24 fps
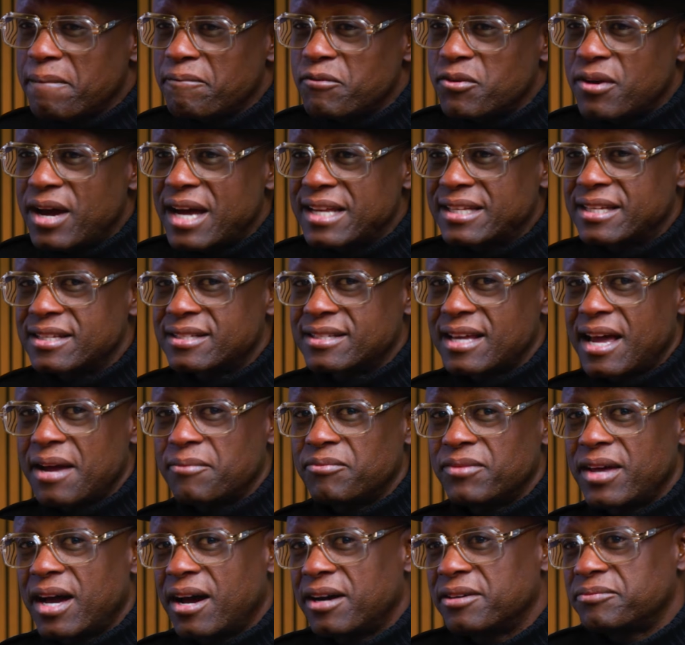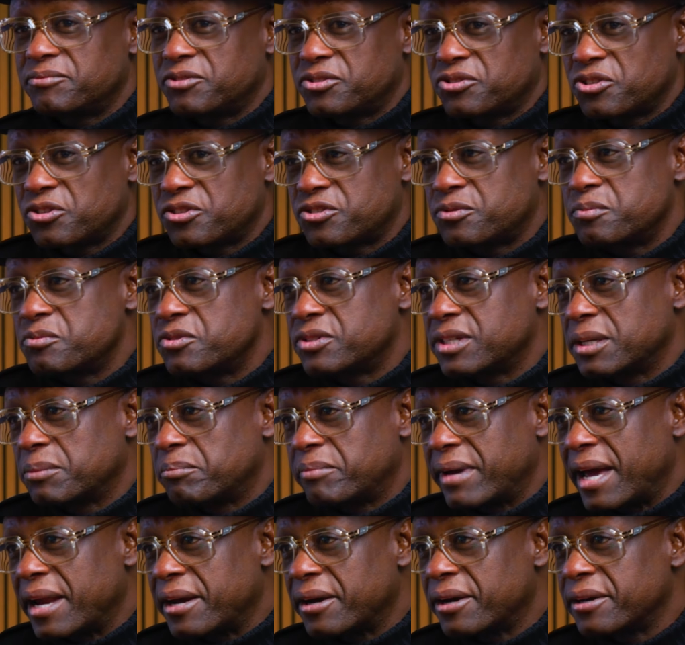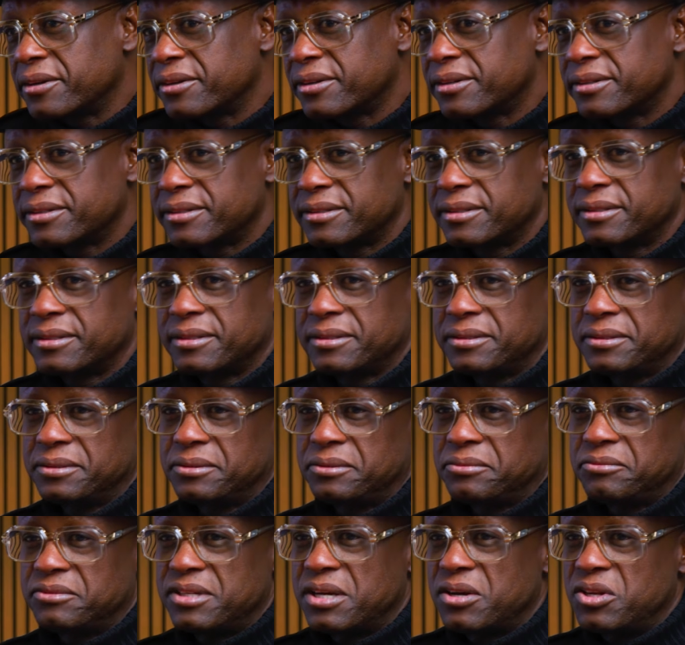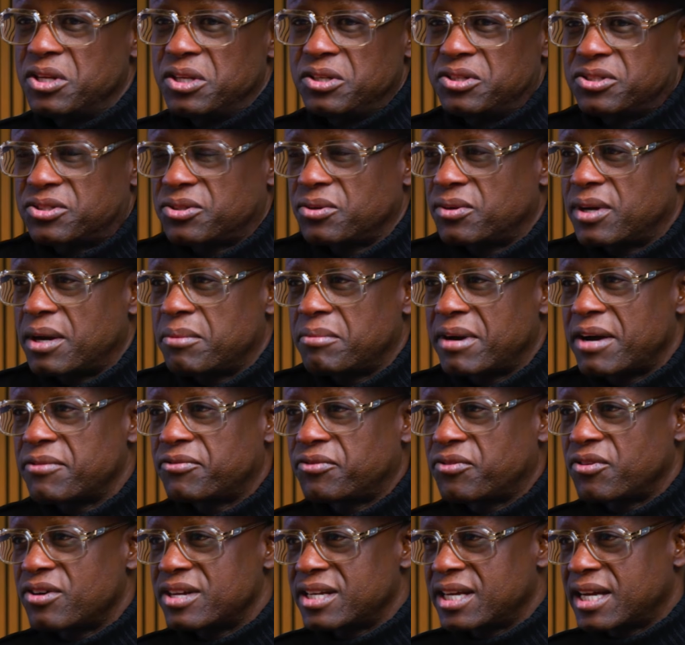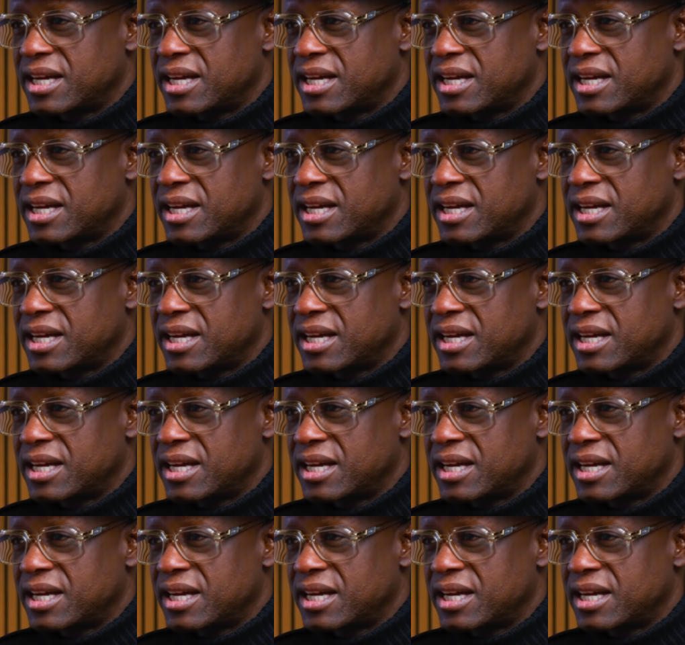At the time now, church music better. We only sold about 40